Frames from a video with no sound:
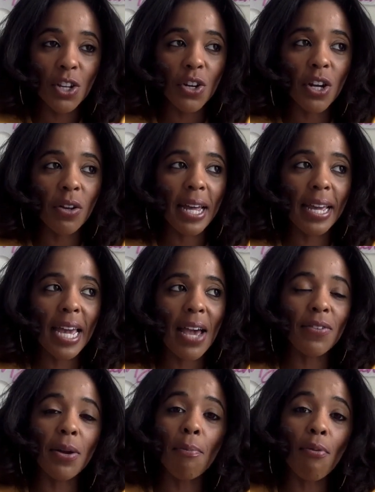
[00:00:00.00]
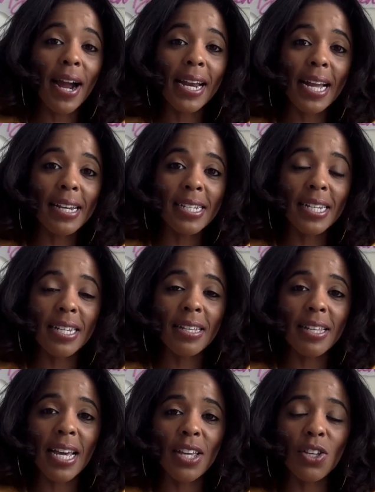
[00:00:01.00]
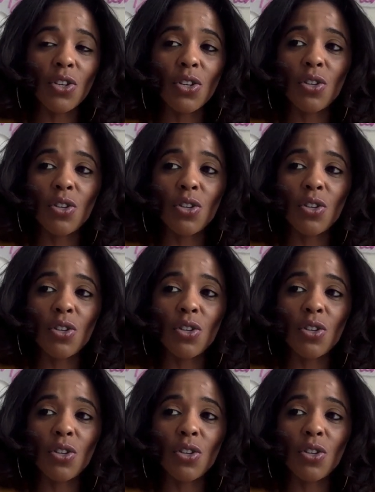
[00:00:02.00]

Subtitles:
you know, like having a bright idea that